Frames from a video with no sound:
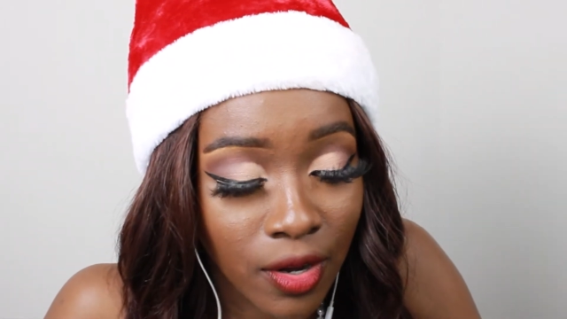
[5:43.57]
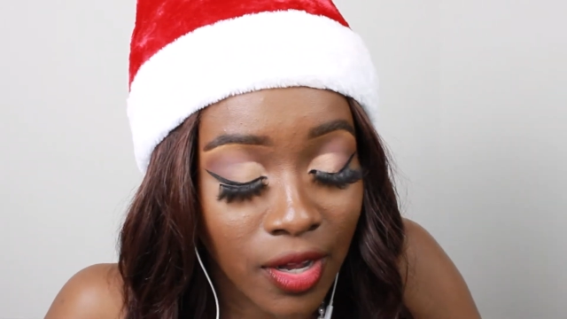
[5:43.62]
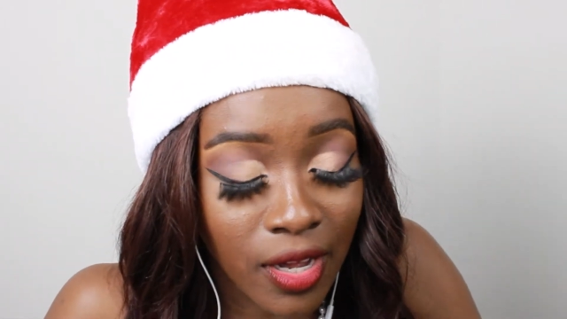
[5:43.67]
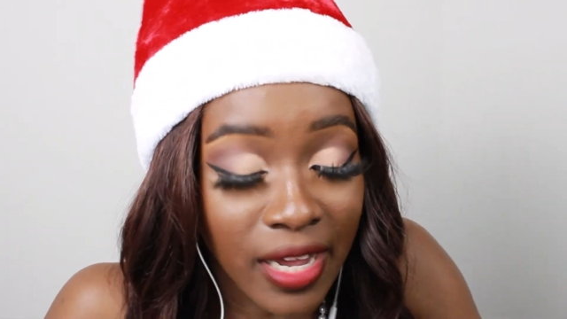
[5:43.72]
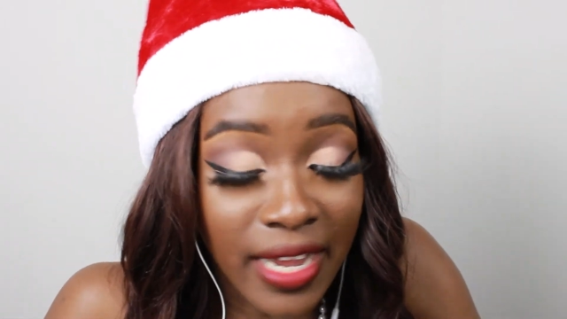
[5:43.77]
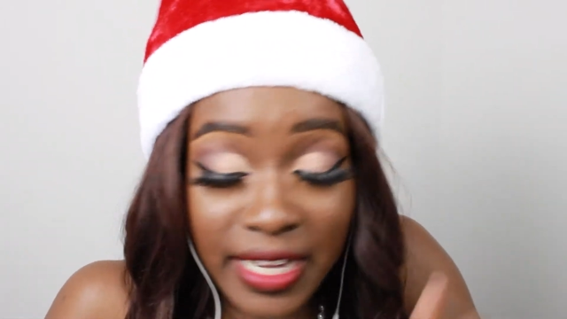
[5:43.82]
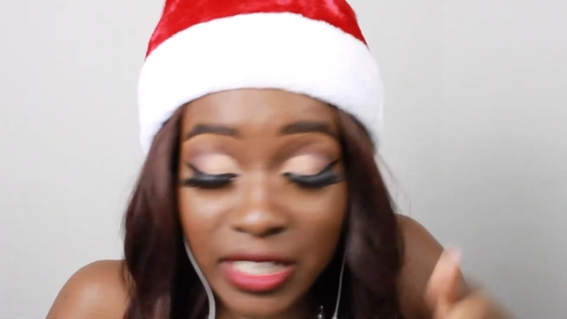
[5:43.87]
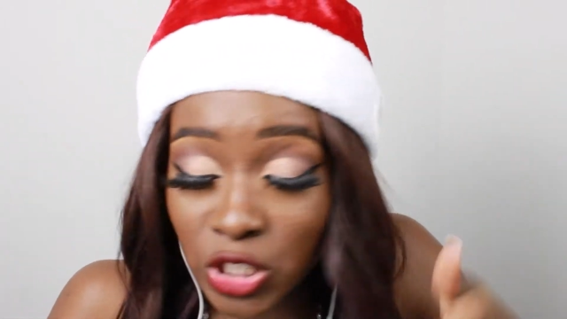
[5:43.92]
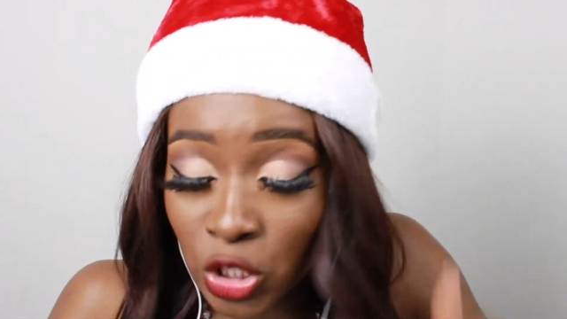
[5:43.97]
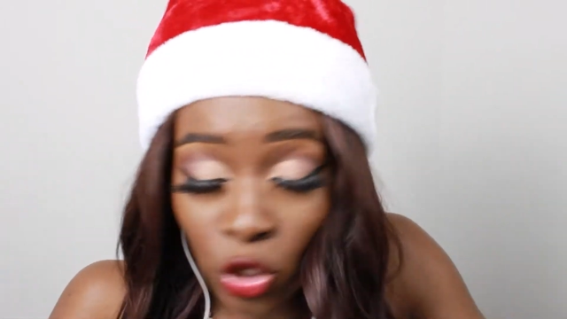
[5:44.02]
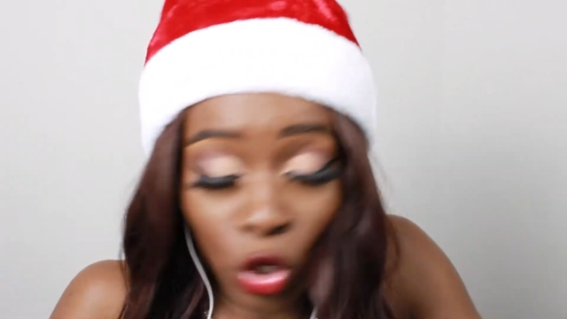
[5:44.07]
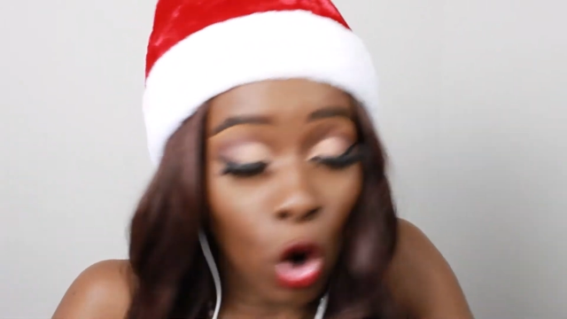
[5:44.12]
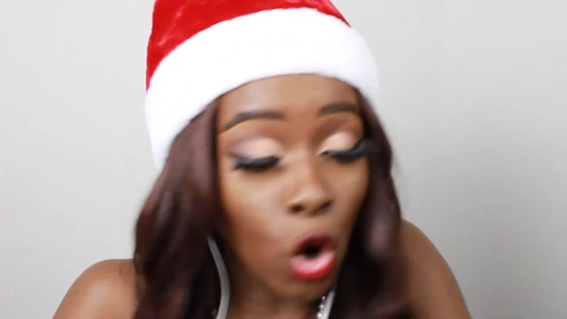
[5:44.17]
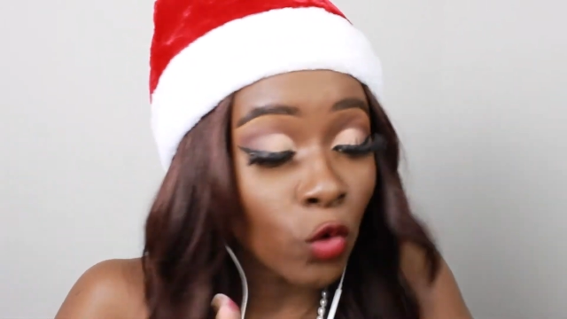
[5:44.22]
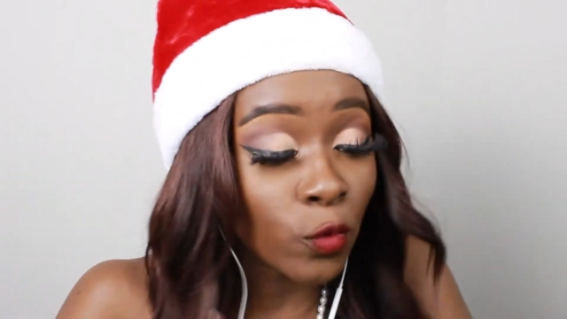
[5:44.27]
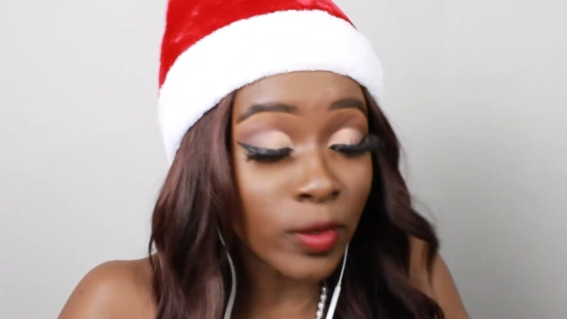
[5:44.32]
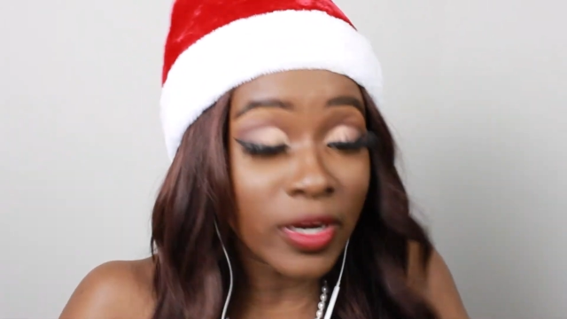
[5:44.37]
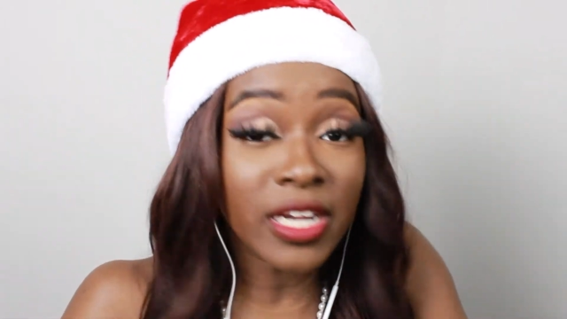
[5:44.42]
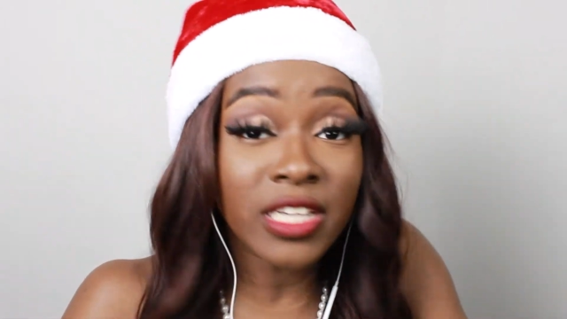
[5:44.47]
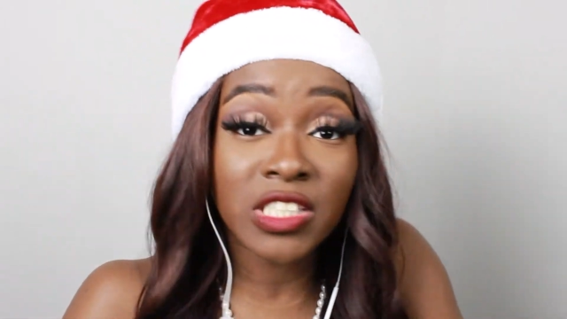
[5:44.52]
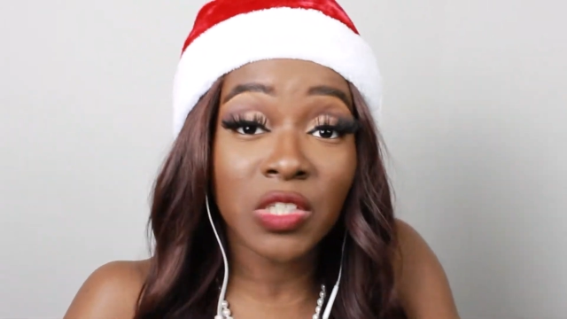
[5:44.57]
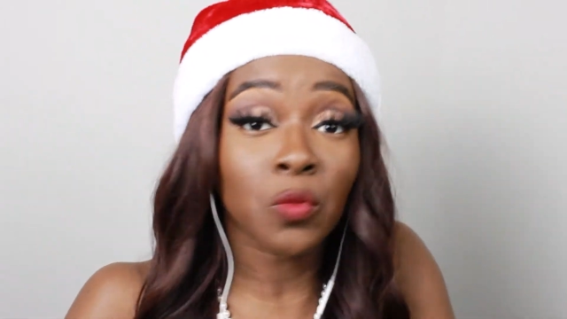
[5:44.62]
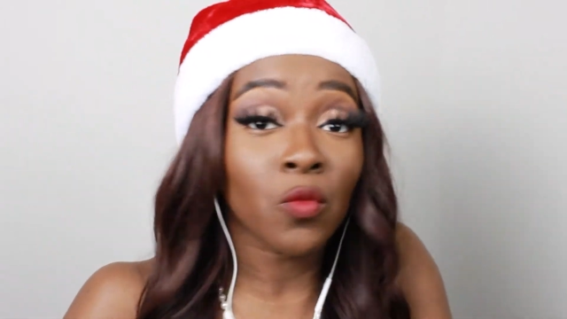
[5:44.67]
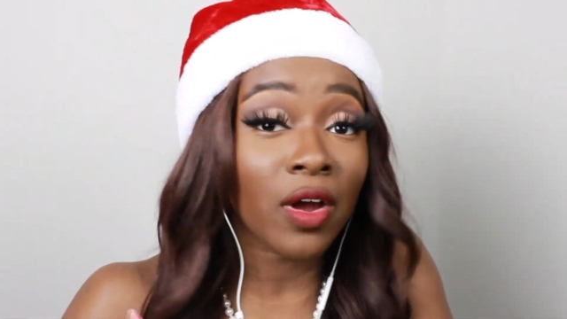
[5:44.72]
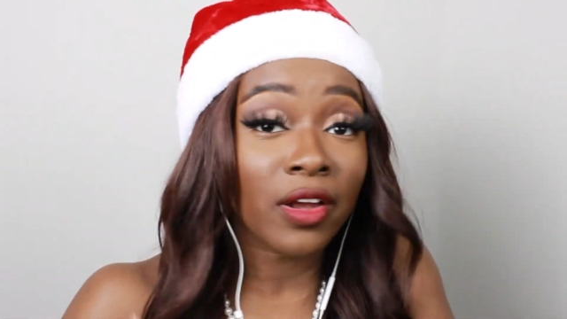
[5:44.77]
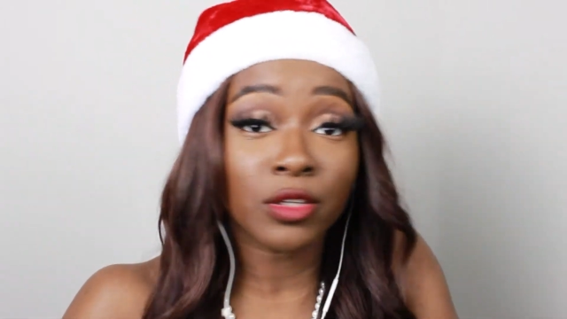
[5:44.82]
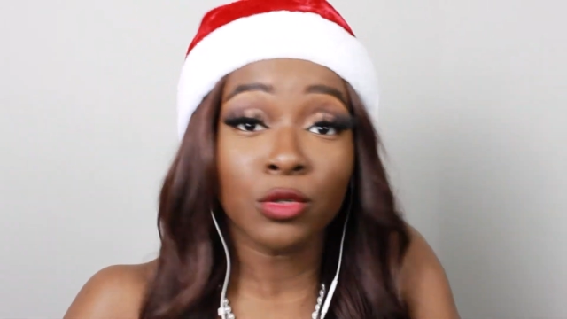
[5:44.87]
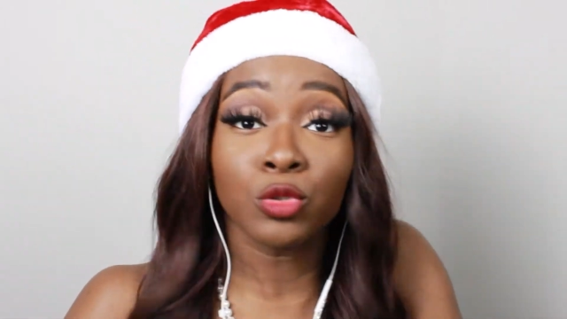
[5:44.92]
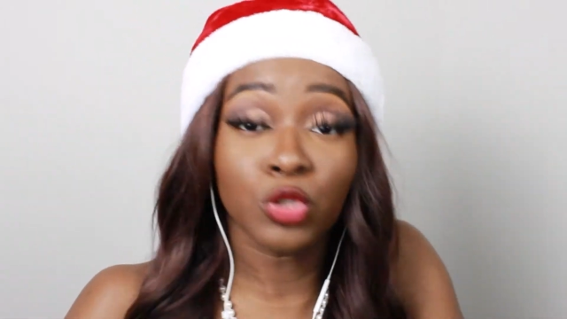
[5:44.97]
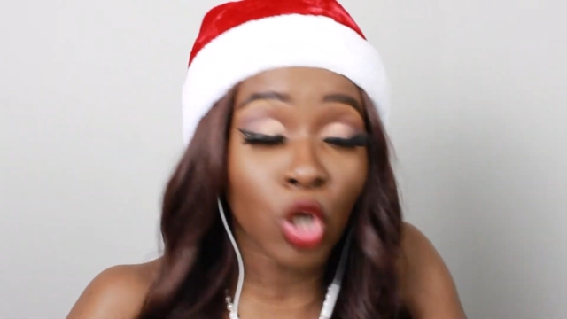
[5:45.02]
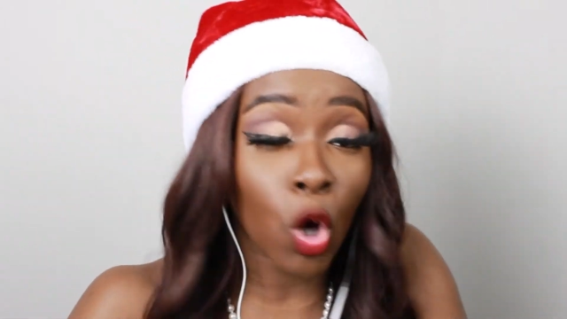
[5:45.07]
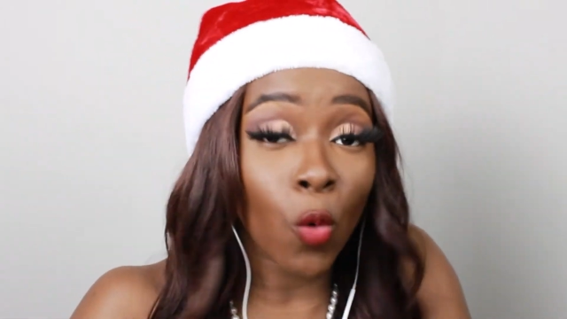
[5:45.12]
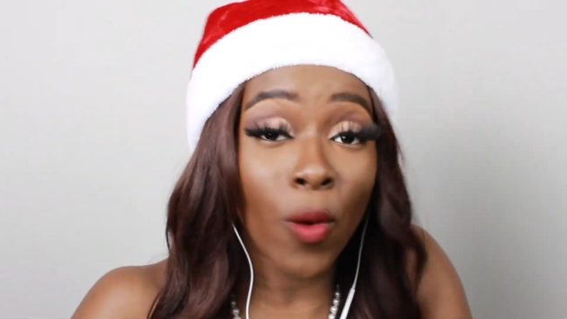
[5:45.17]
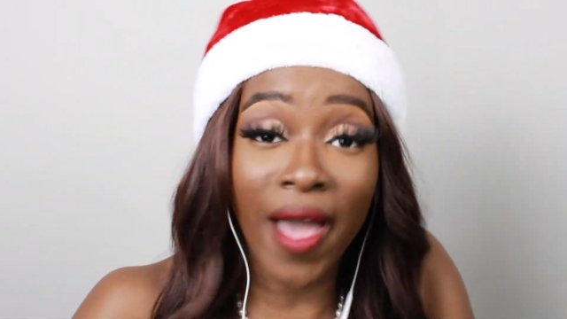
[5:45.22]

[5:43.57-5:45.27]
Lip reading: It's no reason why you don't